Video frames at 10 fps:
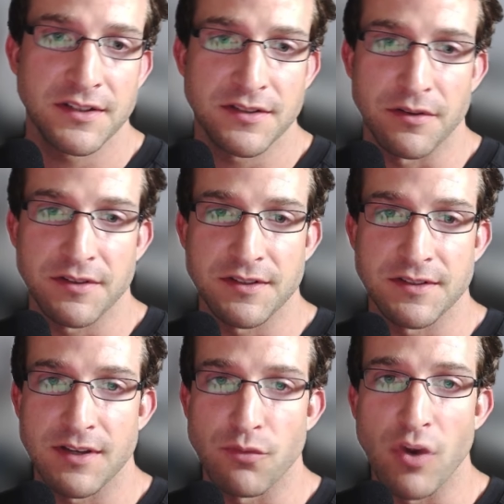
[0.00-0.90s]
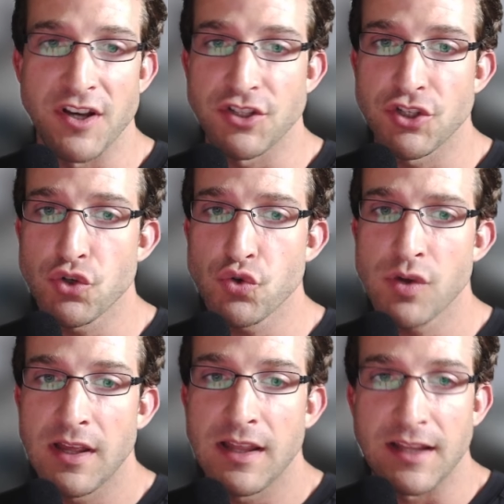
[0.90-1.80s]
So this is a 1-2
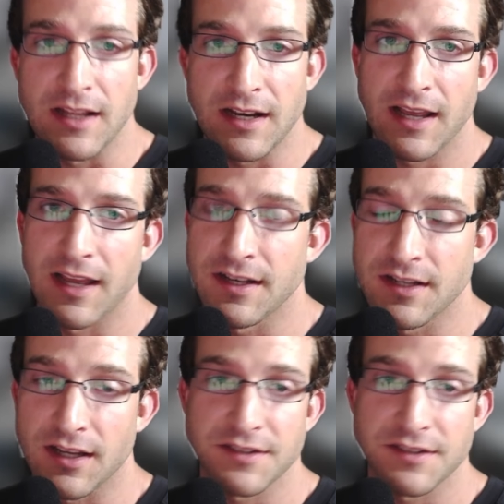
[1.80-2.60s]
that had